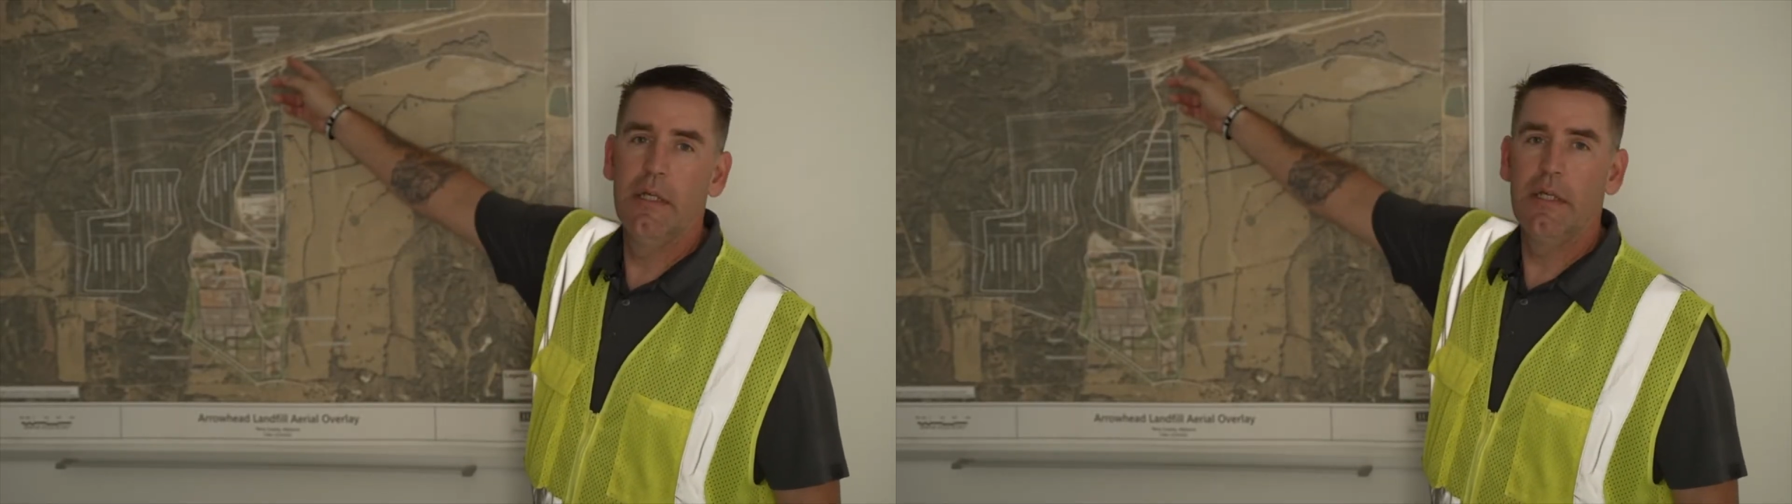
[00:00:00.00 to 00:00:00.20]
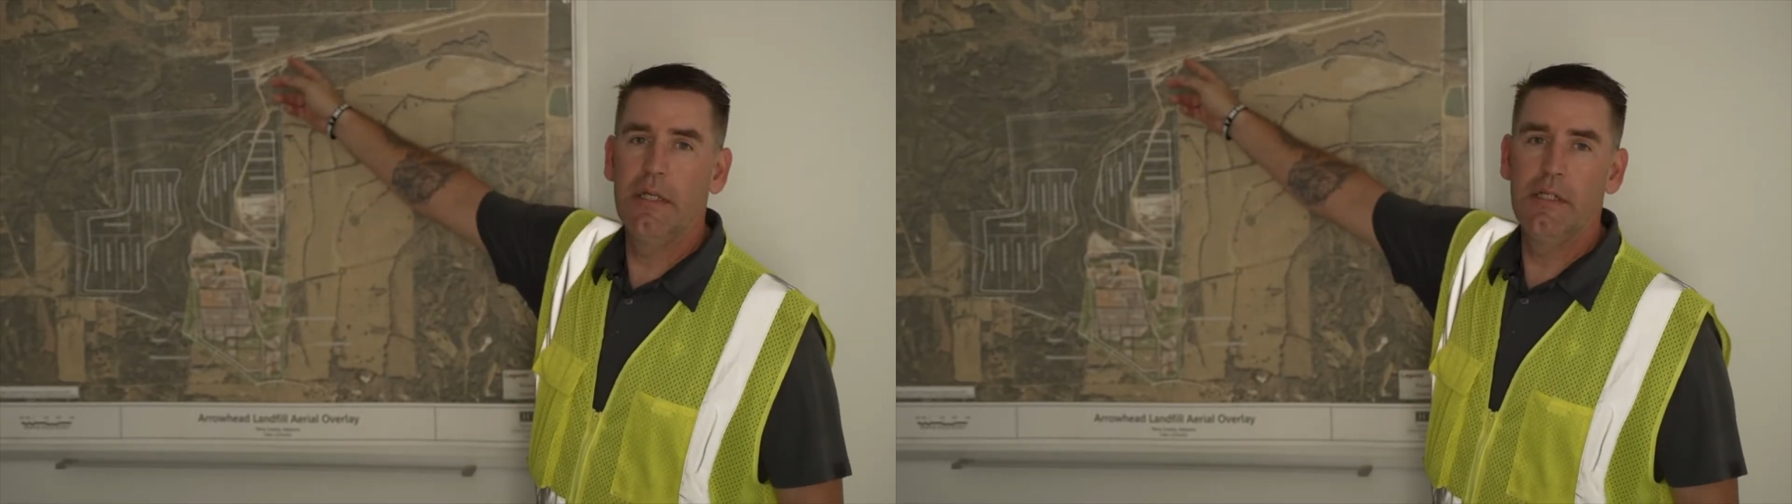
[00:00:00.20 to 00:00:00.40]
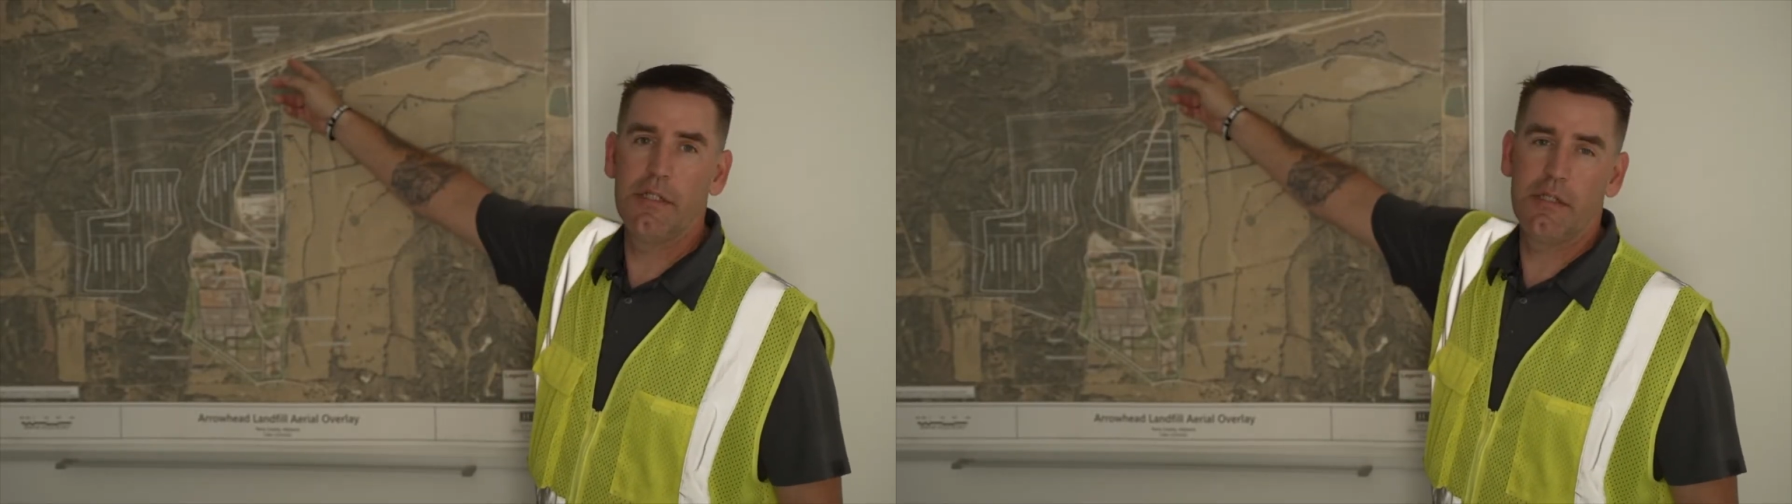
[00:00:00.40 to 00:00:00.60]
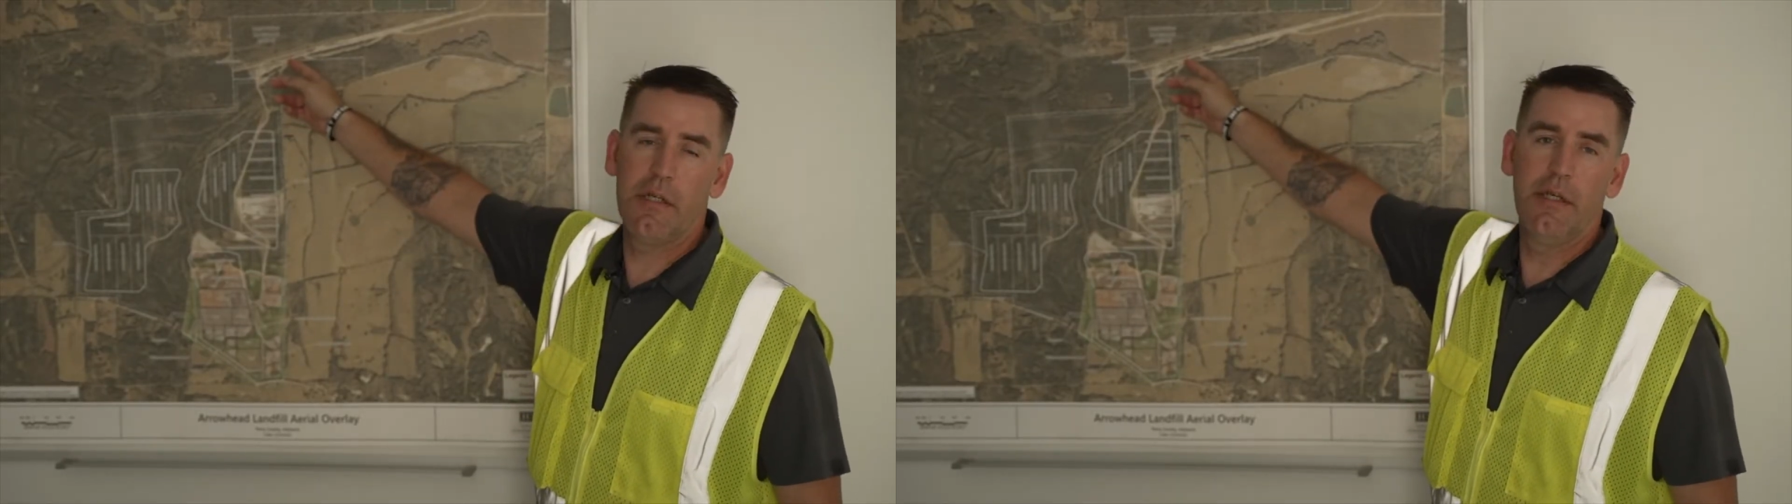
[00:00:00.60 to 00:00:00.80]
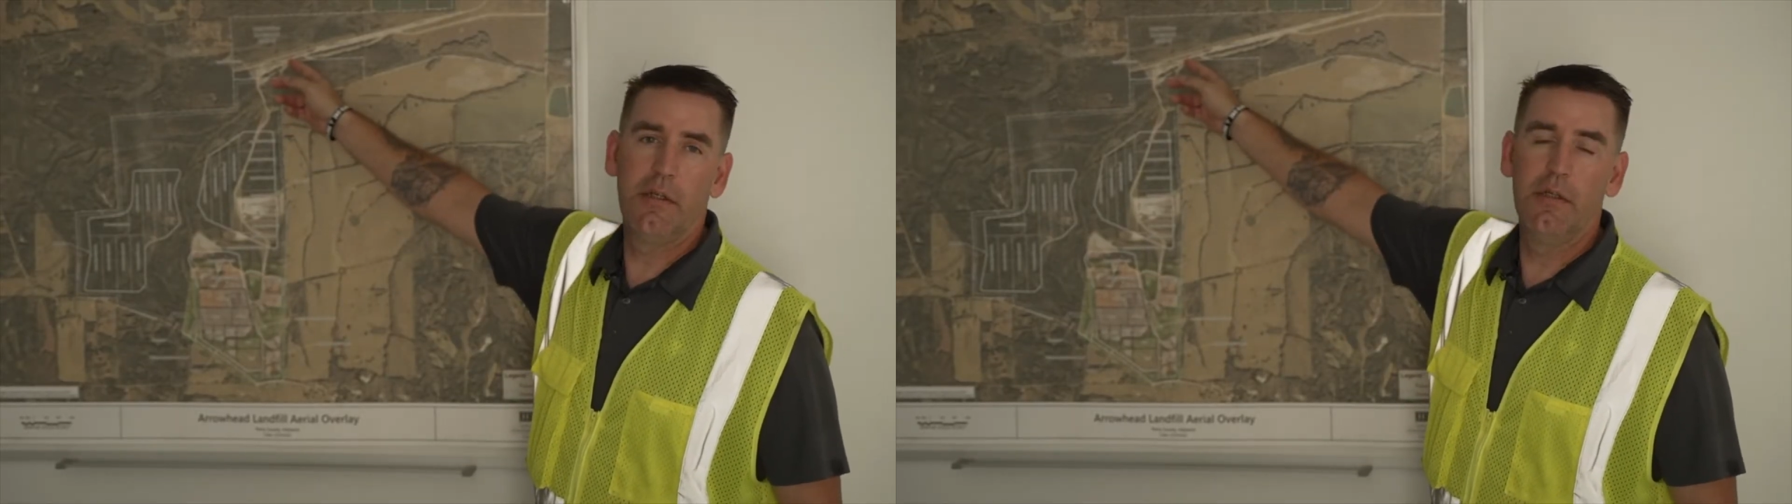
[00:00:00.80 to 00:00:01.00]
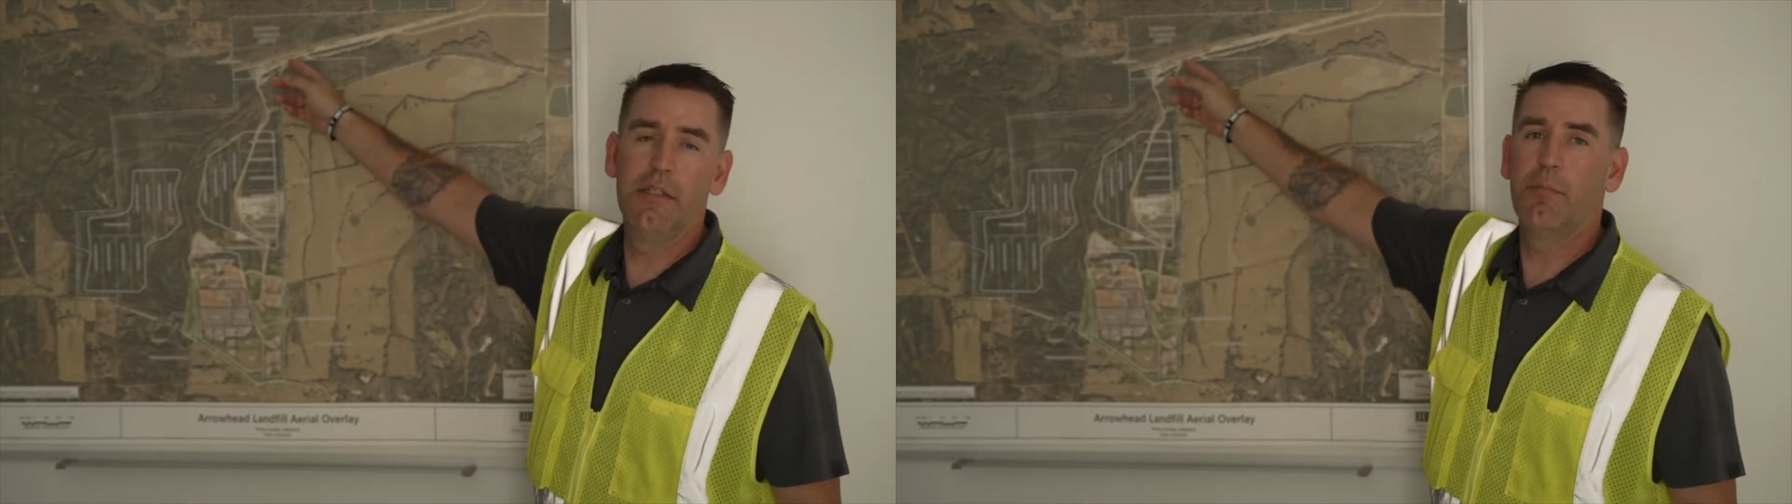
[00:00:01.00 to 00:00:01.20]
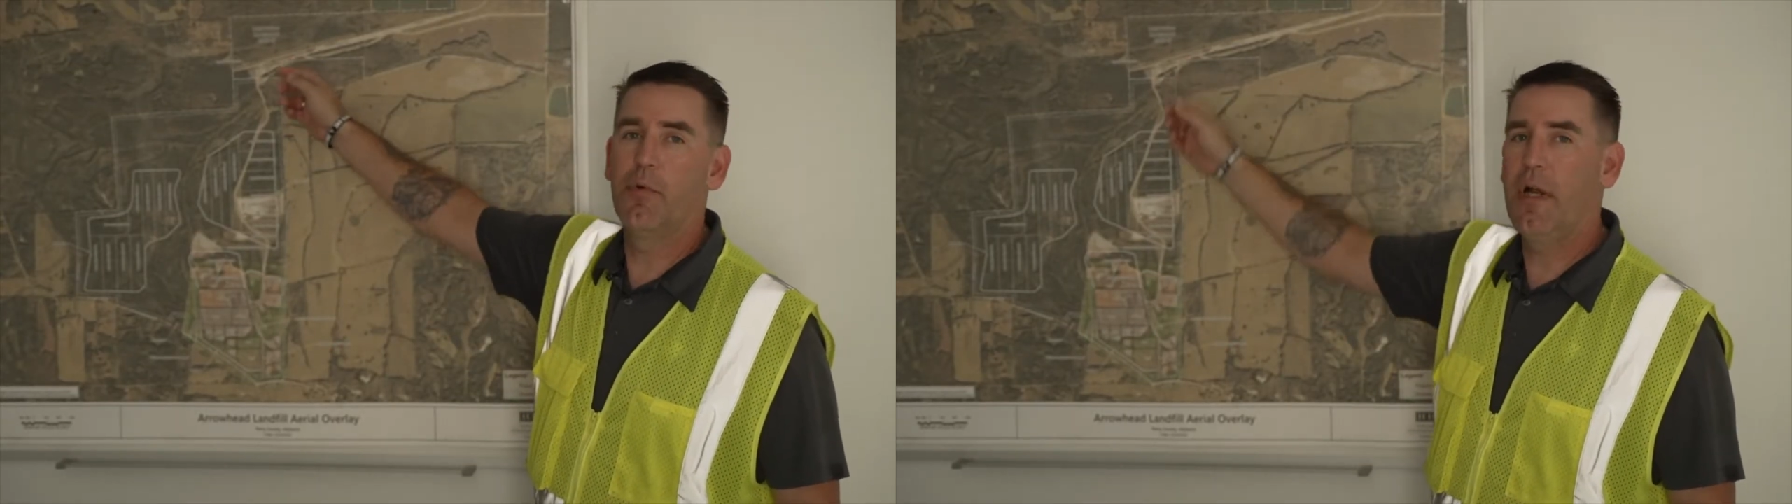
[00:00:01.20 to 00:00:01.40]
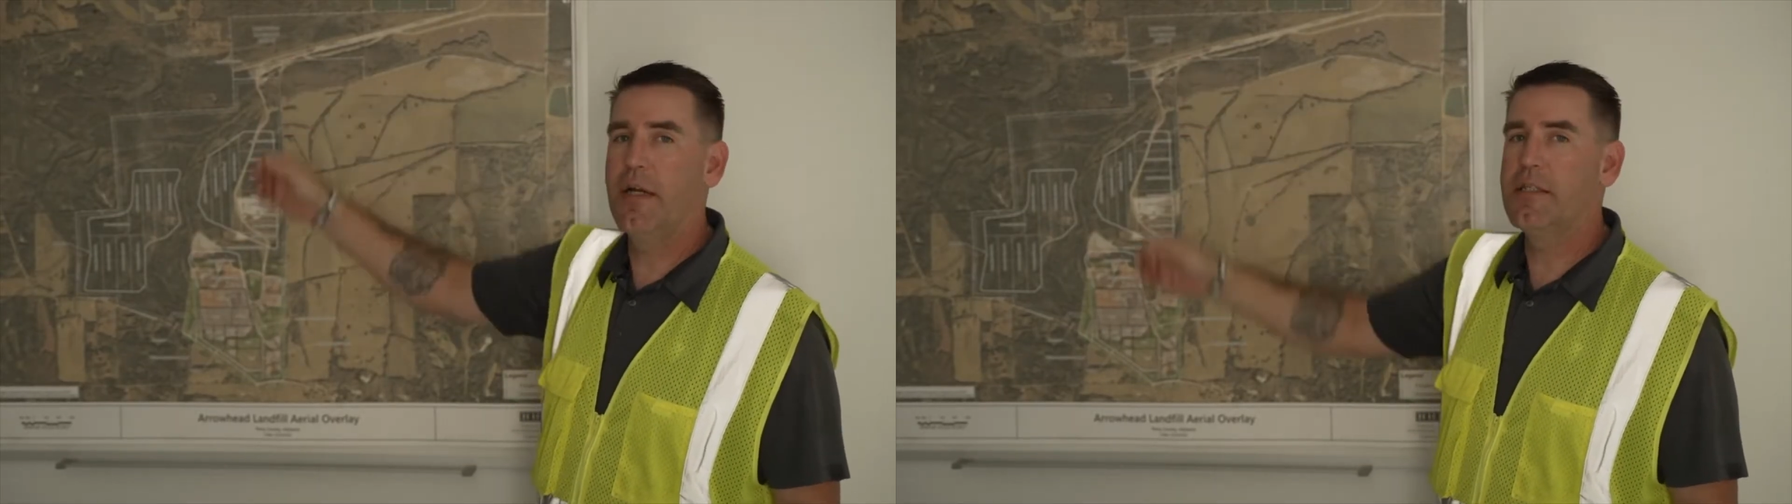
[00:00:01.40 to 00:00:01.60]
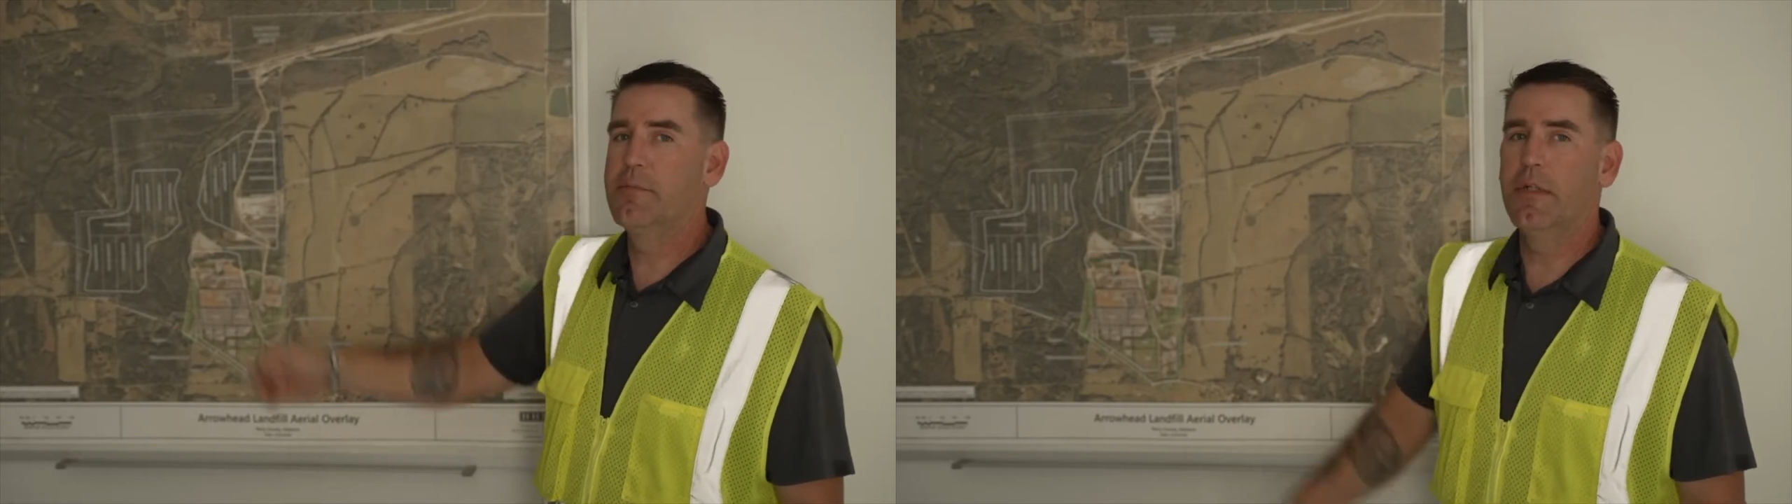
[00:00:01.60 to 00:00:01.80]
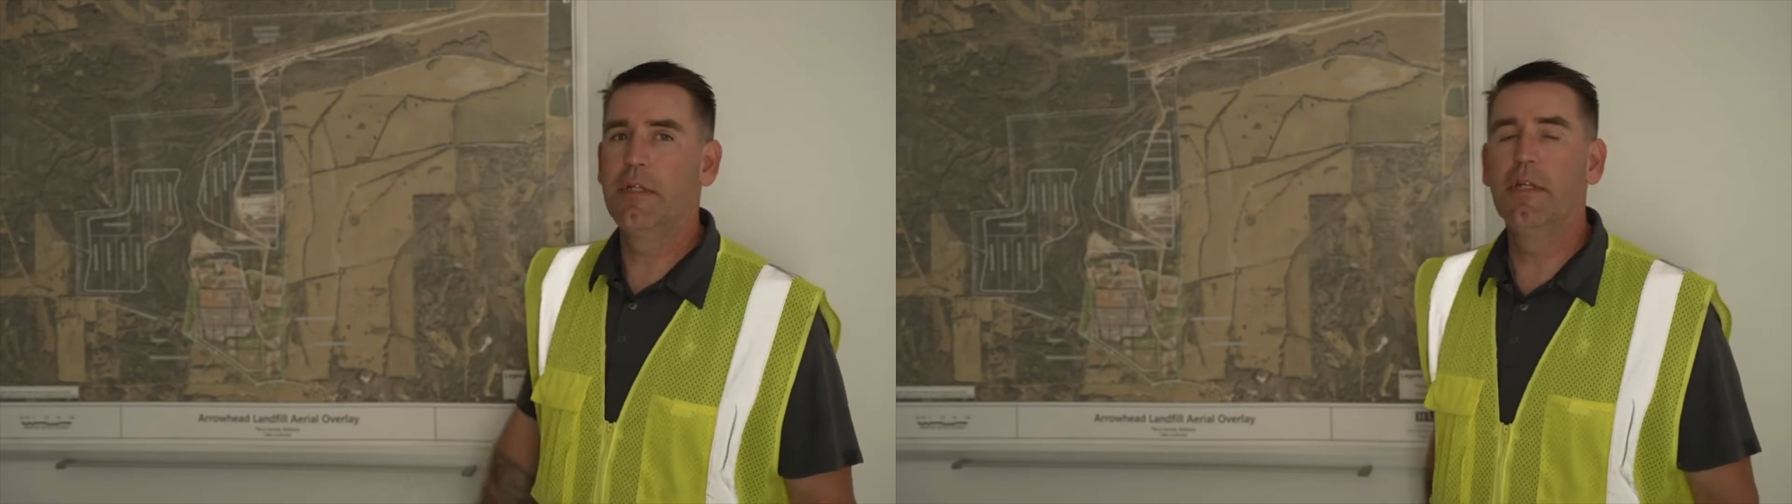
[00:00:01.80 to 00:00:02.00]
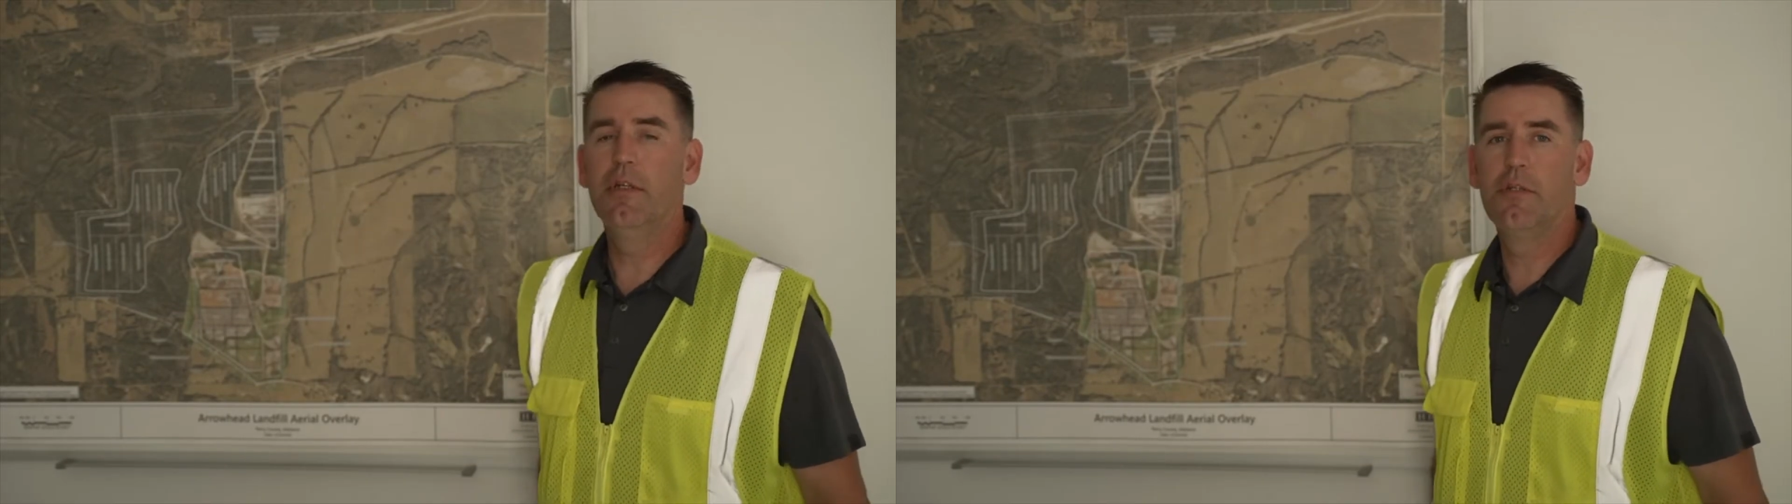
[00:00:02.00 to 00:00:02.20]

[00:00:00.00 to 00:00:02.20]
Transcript: Each cycle is approximately